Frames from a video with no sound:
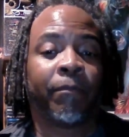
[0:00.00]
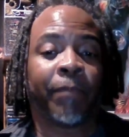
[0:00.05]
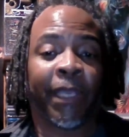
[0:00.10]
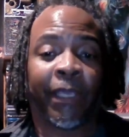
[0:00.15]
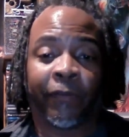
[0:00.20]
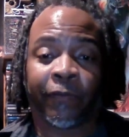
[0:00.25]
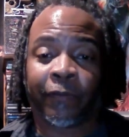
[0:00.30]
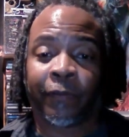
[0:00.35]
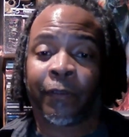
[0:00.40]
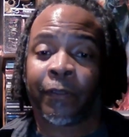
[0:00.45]

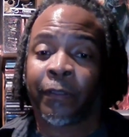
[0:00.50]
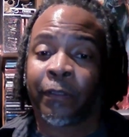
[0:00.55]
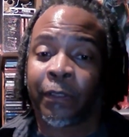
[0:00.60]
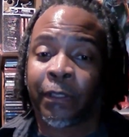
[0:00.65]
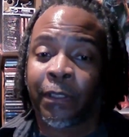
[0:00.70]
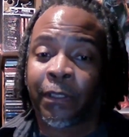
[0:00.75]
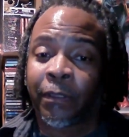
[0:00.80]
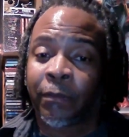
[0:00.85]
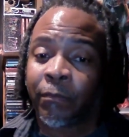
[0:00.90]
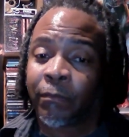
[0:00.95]

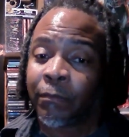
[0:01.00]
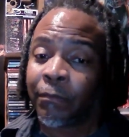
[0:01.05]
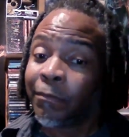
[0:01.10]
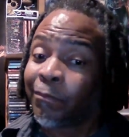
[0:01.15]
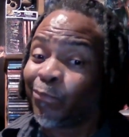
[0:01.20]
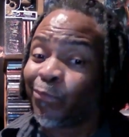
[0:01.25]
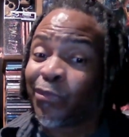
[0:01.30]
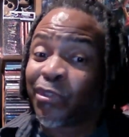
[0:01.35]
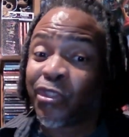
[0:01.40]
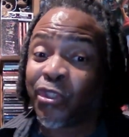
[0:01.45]
basically
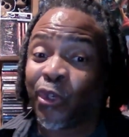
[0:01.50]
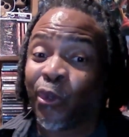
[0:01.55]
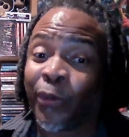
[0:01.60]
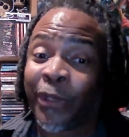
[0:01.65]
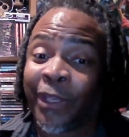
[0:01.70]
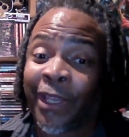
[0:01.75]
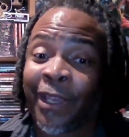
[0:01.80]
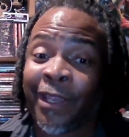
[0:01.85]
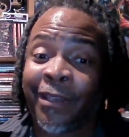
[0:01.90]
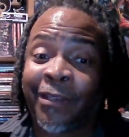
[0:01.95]

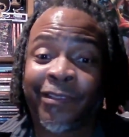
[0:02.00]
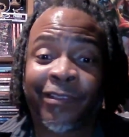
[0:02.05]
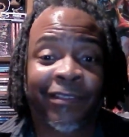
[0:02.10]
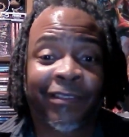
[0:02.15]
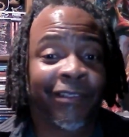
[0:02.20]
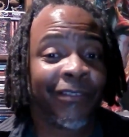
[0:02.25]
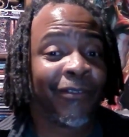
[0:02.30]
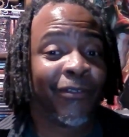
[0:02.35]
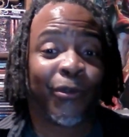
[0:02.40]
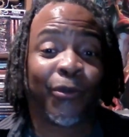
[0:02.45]
showcase
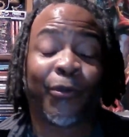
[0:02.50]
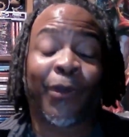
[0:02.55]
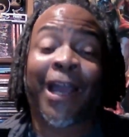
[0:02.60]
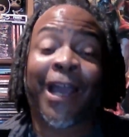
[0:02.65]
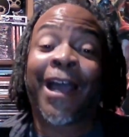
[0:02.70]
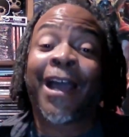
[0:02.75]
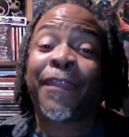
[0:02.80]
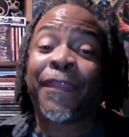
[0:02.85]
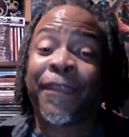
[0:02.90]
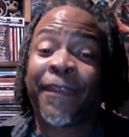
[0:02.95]
who
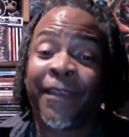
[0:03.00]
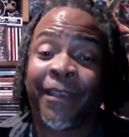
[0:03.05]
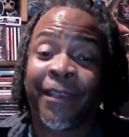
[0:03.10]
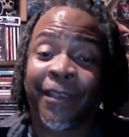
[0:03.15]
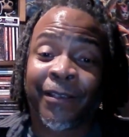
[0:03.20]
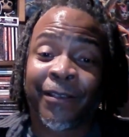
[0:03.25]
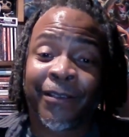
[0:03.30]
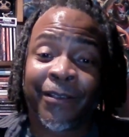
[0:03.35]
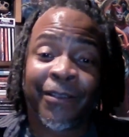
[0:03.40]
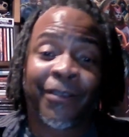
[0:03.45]
I
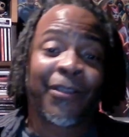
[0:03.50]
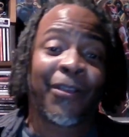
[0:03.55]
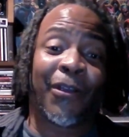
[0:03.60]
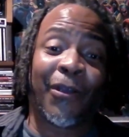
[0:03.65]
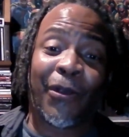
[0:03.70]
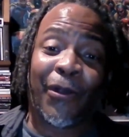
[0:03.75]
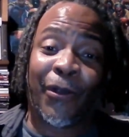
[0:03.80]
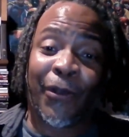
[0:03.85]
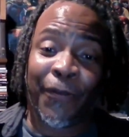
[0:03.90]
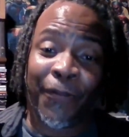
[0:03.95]
think
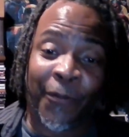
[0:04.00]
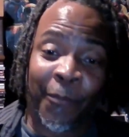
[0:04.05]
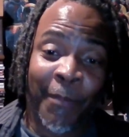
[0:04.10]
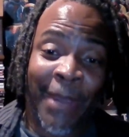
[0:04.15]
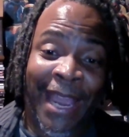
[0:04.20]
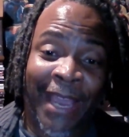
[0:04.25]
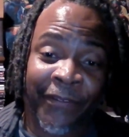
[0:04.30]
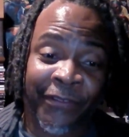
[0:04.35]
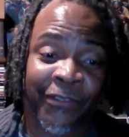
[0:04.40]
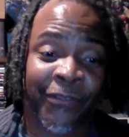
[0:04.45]
are the
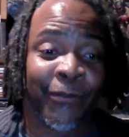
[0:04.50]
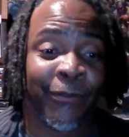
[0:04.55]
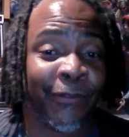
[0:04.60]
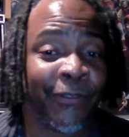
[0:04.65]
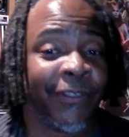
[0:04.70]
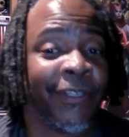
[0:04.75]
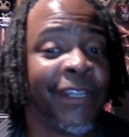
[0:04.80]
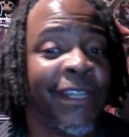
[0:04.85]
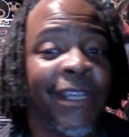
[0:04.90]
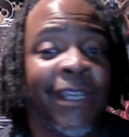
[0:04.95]

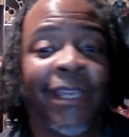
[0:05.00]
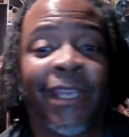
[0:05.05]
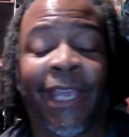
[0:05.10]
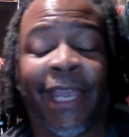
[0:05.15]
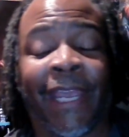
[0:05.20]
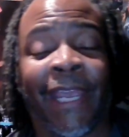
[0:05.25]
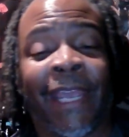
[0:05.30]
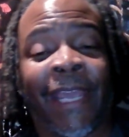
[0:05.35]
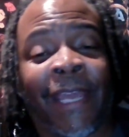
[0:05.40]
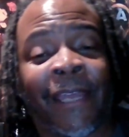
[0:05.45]
masters.
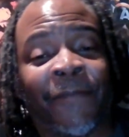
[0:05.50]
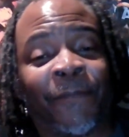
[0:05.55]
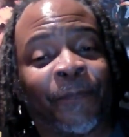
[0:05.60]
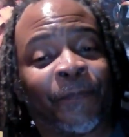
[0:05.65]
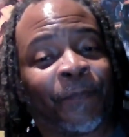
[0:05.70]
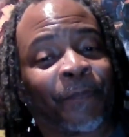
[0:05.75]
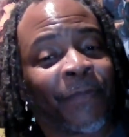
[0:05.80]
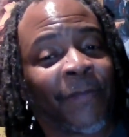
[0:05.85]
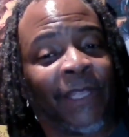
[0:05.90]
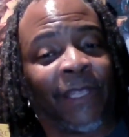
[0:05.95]

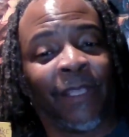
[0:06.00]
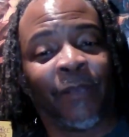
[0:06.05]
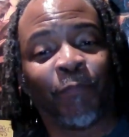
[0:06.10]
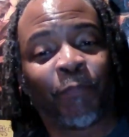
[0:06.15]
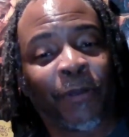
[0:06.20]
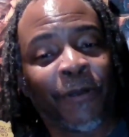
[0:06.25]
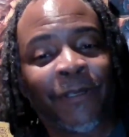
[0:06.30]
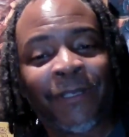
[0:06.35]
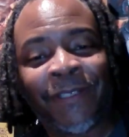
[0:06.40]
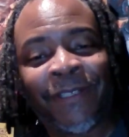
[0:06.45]
And in
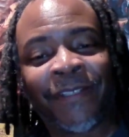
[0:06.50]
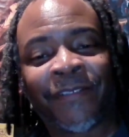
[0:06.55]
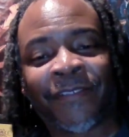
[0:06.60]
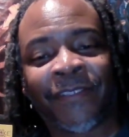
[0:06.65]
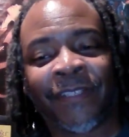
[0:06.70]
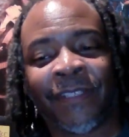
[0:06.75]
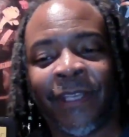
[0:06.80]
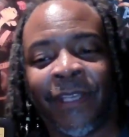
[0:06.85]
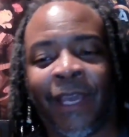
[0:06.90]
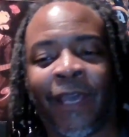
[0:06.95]
putting this
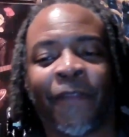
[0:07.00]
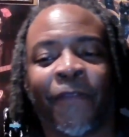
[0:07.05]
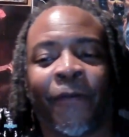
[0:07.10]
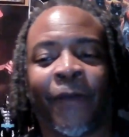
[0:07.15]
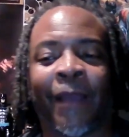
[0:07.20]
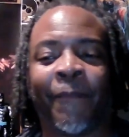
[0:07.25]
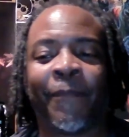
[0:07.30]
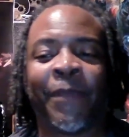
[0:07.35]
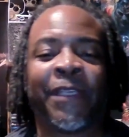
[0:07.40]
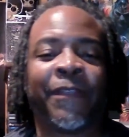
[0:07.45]

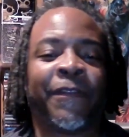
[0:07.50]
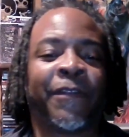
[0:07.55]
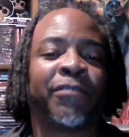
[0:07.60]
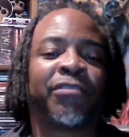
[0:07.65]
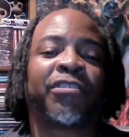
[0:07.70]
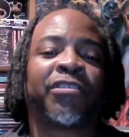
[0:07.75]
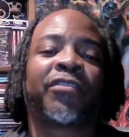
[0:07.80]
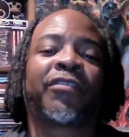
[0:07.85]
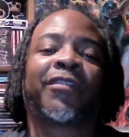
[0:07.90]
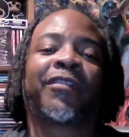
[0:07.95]
together, I mean,
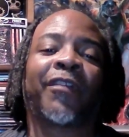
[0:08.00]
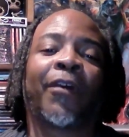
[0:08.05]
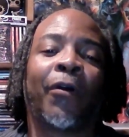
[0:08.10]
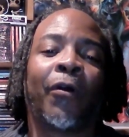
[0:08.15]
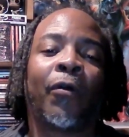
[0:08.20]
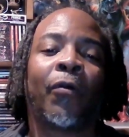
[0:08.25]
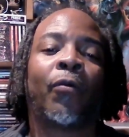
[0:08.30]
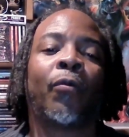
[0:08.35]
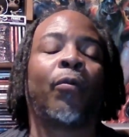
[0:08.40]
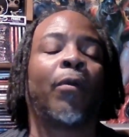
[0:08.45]
there's
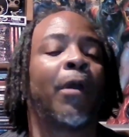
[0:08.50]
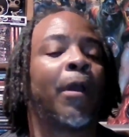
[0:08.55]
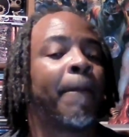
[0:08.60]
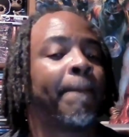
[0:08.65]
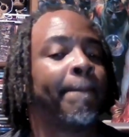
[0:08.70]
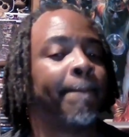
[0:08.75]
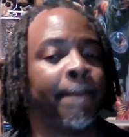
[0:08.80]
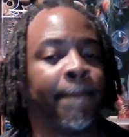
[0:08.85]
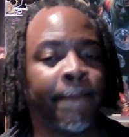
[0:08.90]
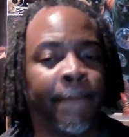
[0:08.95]
so
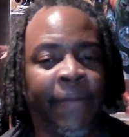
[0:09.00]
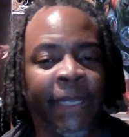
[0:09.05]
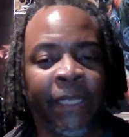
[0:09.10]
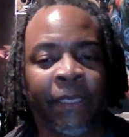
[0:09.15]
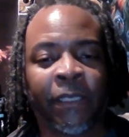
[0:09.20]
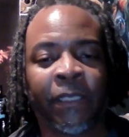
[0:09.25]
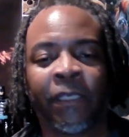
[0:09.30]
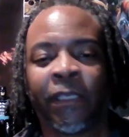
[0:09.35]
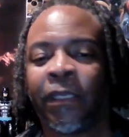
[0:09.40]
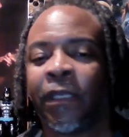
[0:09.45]

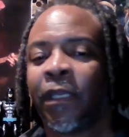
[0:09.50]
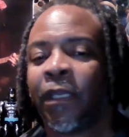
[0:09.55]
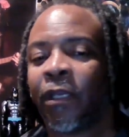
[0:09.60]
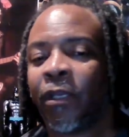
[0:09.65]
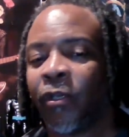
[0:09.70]
many